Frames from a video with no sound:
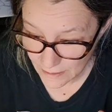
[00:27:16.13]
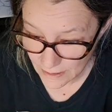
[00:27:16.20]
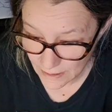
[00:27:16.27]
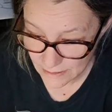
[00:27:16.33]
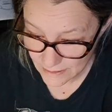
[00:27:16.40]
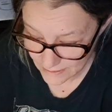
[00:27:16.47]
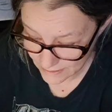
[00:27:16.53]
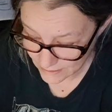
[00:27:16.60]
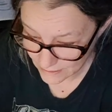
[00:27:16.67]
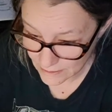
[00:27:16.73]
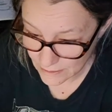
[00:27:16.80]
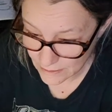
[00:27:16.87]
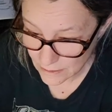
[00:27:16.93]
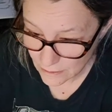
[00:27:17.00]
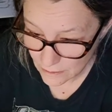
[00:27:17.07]
and they
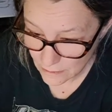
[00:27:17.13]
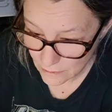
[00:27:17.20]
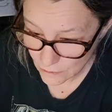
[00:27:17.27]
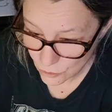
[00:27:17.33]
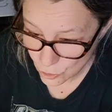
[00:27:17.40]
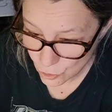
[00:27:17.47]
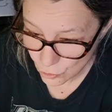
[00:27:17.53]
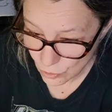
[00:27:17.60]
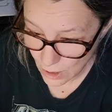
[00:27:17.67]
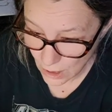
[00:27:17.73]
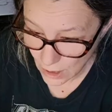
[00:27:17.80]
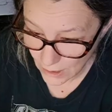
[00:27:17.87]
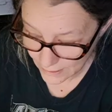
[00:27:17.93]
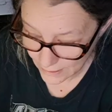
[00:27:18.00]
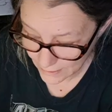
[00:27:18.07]
did
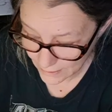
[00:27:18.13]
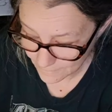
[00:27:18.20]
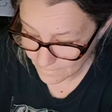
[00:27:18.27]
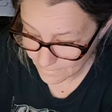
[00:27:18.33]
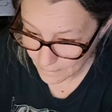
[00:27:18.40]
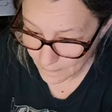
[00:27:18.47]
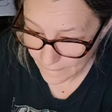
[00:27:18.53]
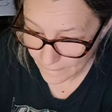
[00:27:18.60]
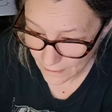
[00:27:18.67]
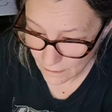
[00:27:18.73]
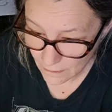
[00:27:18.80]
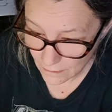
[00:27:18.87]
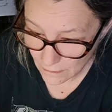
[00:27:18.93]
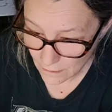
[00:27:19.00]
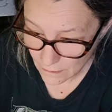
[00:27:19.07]
try
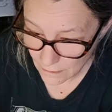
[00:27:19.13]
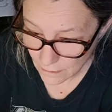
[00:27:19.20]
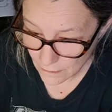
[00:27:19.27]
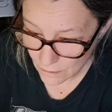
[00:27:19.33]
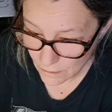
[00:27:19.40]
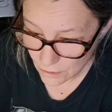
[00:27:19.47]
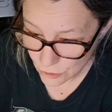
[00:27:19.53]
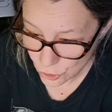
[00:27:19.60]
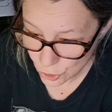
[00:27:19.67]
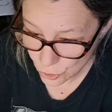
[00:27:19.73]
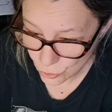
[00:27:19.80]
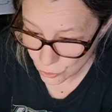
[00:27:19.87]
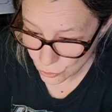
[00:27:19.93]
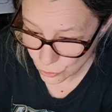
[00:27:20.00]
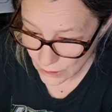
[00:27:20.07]

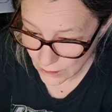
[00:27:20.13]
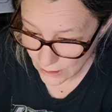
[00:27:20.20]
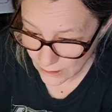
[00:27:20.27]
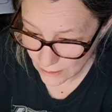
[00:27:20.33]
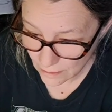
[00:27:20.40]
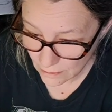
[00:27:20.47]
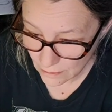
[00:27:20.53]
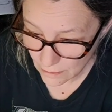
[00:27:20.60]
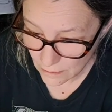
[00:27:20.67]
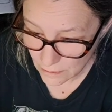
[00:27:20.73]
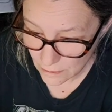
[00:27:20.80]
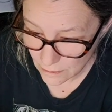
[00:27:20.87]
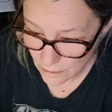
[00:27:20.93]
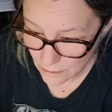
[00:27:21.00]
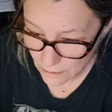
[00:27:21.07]
to get
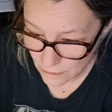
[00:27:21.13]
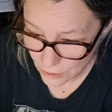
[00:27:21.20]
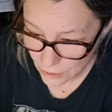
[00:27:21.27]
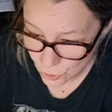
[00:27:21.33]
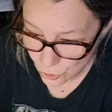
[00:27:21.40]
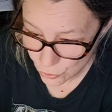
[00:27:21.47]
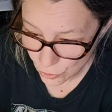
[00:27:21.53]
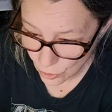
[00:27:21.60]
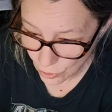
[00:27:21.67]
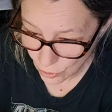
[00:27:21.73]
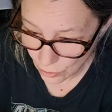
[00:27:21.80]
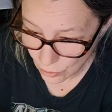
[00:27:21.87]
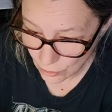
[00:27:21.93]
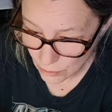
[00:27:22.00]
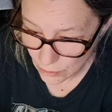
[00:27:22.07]

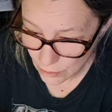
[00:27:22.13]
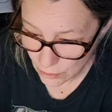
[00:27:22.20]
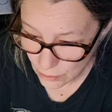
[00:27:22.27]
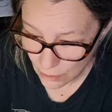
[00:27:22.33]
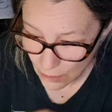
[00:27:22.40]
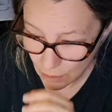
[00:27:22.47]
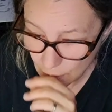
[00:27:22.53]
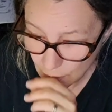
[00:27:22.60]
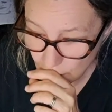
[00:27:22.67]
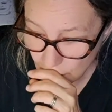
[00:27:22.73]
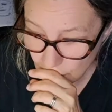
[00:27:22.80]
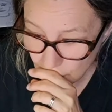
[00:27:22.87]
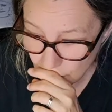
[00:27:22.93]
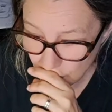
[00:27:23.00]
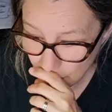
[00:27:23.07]
control
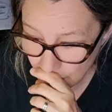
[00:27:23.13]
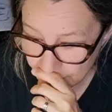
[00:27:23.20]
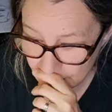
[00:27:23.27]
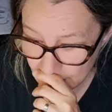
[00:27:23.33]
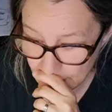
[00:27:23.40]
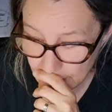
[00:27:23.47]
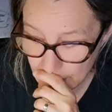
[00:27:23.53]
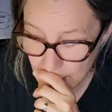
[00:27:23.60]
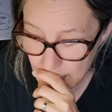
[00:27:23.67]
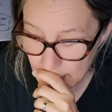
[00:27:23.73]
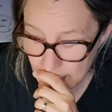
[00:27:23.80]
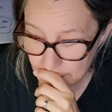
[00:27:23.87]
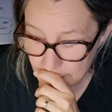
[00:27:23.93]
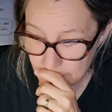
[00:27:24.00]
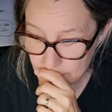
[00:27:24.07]
of the
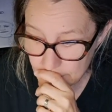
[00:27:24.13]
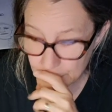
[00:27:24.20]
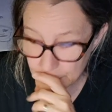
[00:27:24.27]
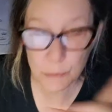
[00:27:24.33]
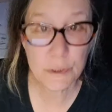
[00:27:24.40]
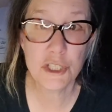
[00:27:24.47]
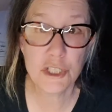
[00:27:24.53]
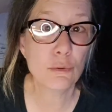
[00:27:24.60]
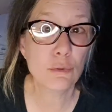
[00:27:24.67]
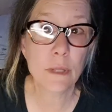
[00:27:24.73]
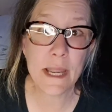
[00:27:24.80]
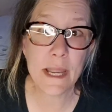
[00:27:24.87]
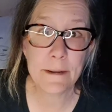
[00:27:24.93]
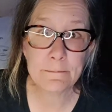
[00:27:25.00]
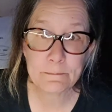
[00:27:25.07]
AI. But it was
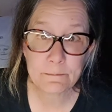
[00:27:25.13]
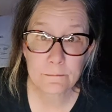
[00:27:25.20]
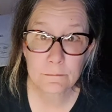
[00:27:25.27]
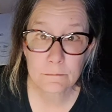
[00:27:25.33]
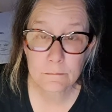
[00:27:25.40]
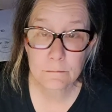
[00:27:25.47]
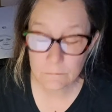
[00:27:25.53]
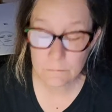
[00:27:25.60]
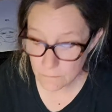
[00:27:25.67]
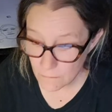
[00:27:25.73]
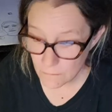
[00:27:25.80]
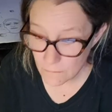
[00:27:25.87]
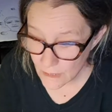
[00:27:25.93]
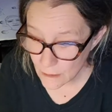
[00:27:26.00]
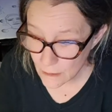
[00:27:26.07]
too late.
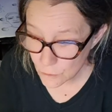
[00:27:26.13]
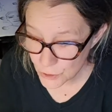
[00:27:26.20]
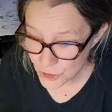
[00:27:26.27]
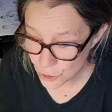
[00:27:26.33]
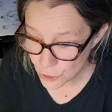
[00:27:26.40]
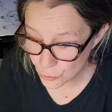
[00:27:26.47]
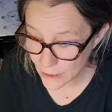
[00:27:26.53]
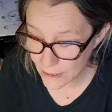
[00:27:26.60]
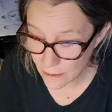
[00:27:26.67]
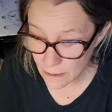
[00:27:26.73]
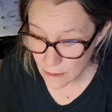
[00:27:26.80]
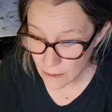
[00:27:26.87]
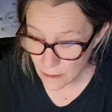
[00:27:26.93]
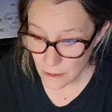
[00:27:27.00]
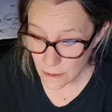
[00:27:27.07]
It was too
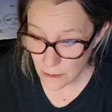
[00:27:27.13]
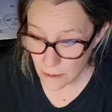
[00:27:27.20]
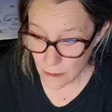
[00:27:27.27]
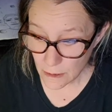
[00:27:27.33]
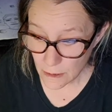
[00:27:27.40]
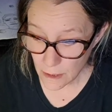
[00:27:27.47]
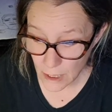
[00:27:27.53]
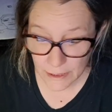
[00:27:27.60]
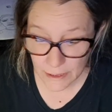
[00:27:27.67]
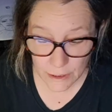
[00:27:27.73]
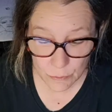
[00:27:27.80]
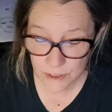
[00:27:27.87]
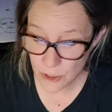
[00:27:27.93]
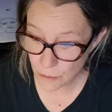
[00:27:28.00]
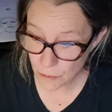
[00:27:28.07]
late.
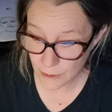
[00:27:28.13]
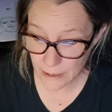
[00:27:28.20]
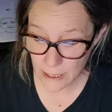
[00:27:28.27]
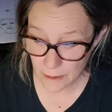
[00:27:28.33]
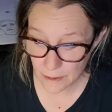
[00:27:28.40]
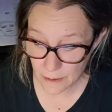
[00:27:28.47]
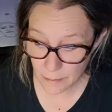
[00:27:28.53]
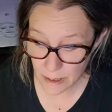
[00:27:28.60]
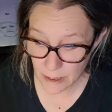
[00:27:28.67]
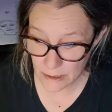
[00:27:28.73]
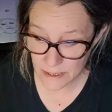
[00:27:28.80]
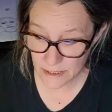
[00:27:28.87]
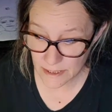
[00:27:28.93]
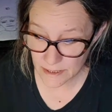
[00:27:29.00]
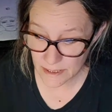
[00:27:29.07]
Connie was already out of the
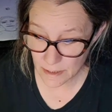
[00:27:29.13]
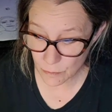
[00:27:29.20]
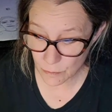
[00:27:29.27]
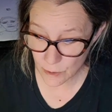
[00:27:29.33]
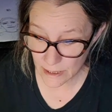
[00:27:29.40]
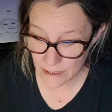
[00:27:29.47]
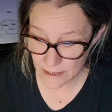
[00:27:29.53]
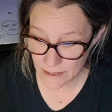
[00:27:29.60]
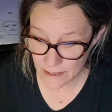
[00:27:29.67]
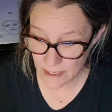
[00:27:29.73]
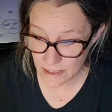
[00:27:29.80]
box in some ways,